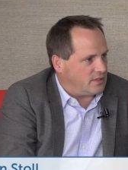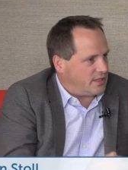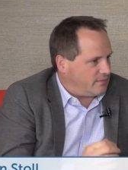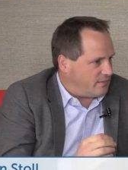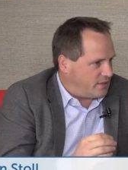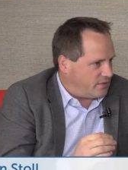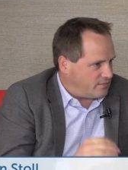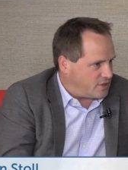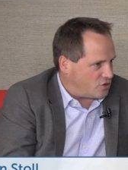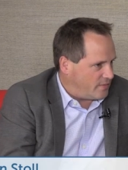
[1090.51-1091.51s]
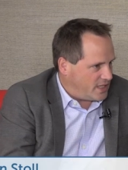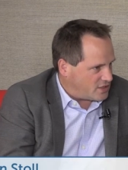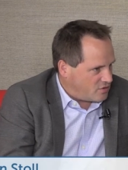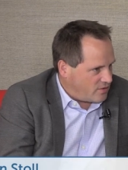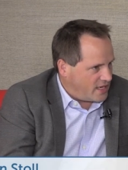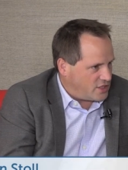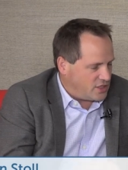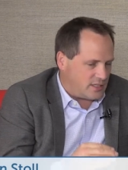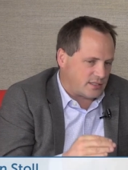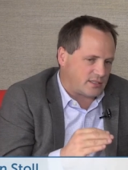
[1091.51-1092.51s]
We, we do social media
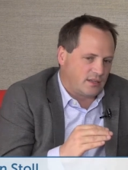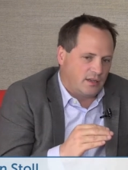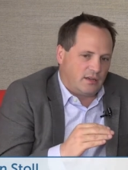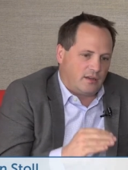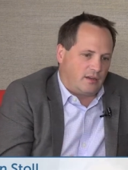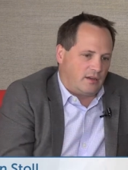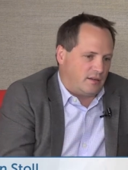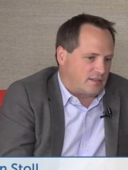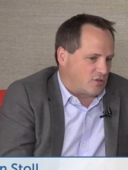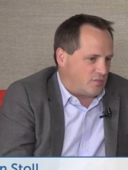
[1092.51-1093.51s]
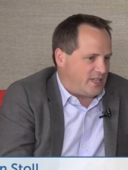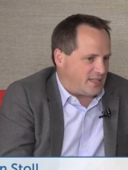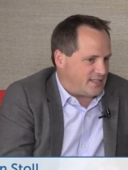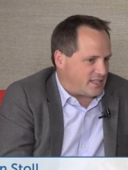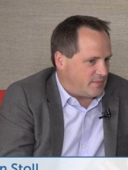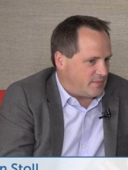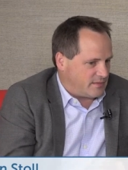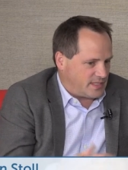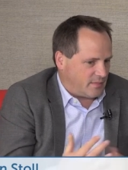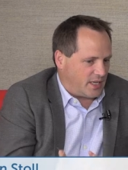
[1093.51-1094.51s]
strategies, uh, social media assessments
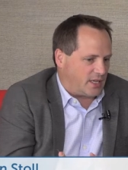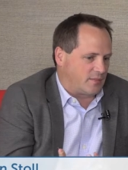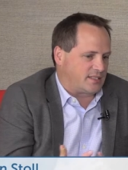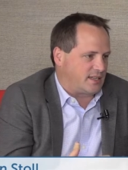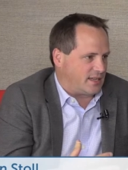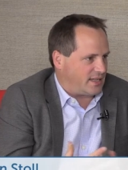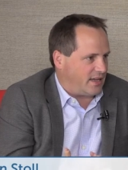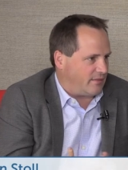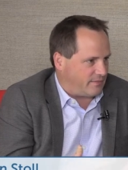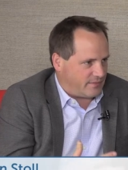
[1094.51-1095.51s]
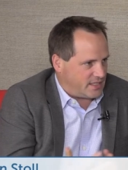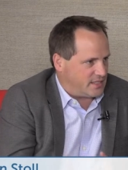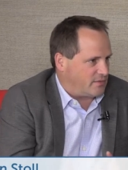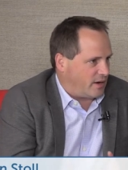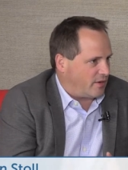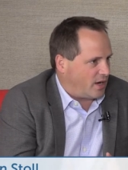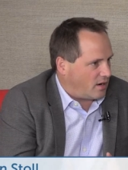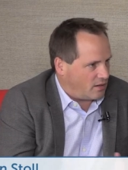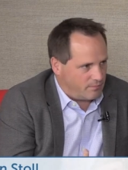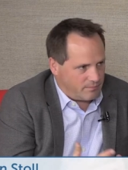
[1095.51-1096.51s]
when somebody comes and says, hey, this is where we
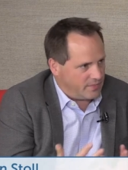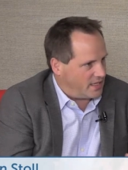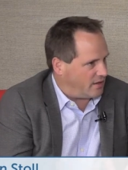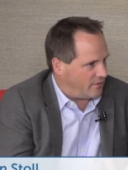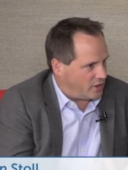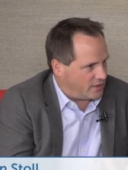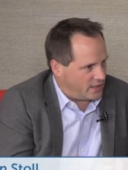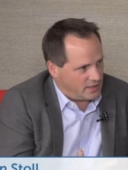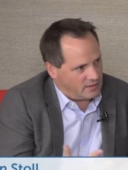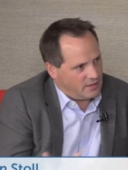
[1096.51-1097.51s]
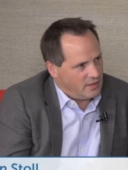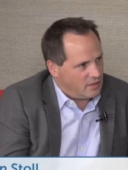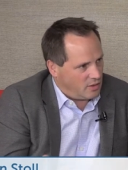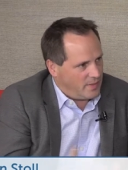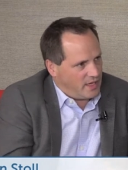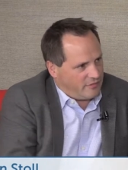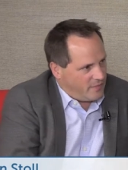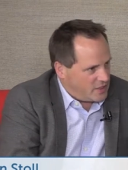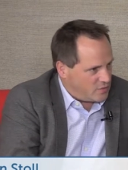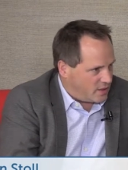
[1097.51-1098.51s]
are. Can you have a look at it? Competitive
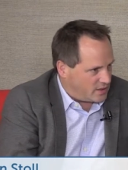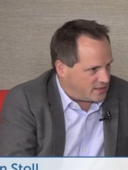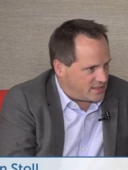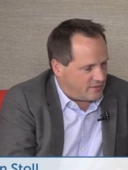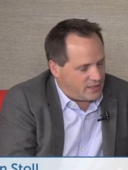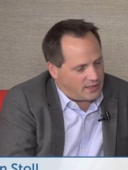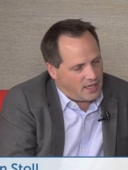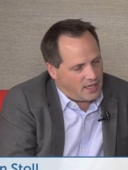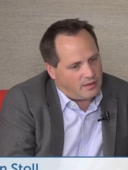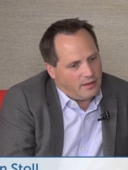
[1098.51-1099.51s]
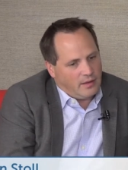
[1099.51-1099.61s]
benchmarks, stuff like that.